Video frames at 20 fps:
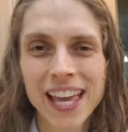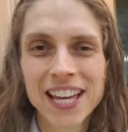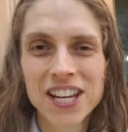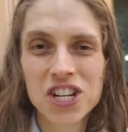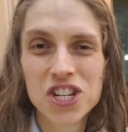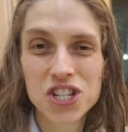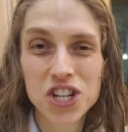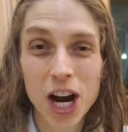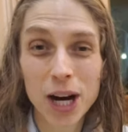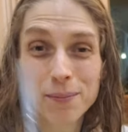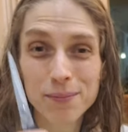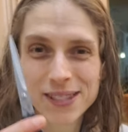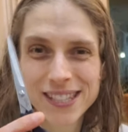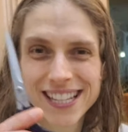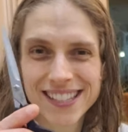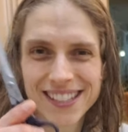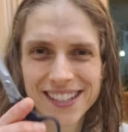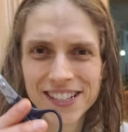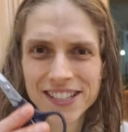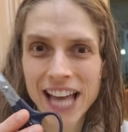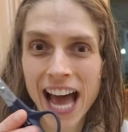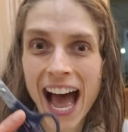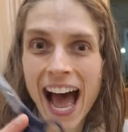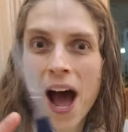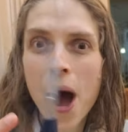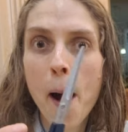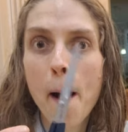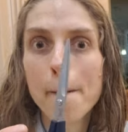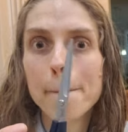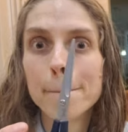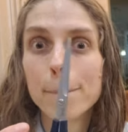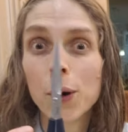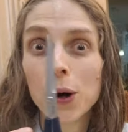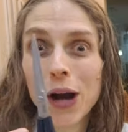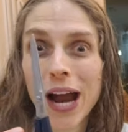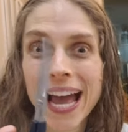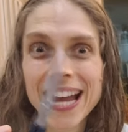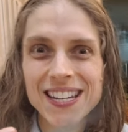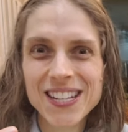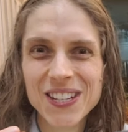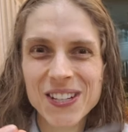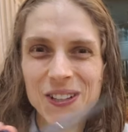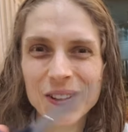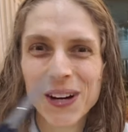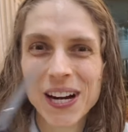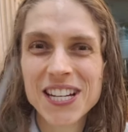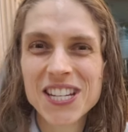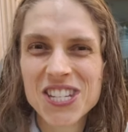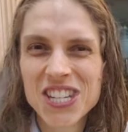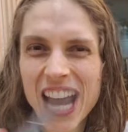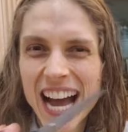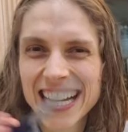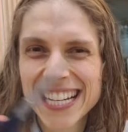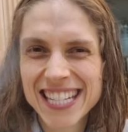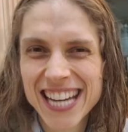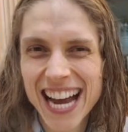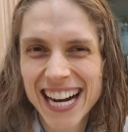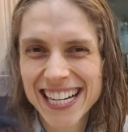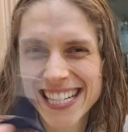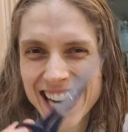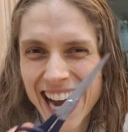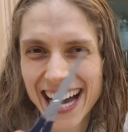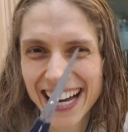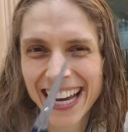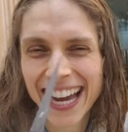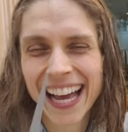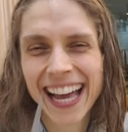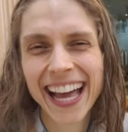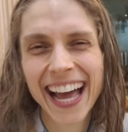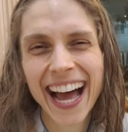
Sharp scissors, brand new. Check, check, check.